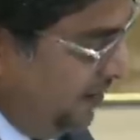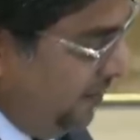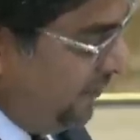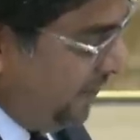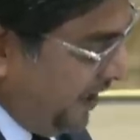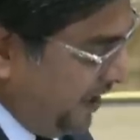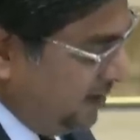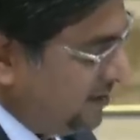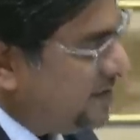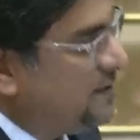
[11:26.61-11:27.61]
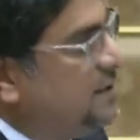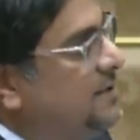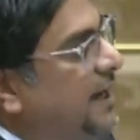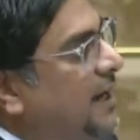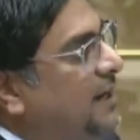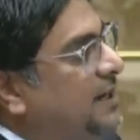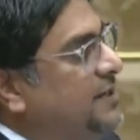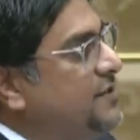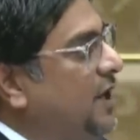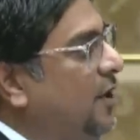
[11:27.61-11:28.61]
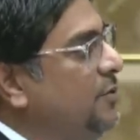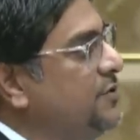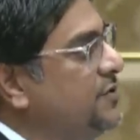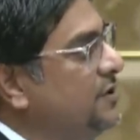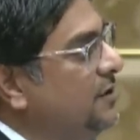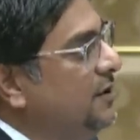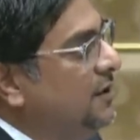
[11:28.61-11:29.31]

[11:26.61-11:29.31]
He fails to tell this House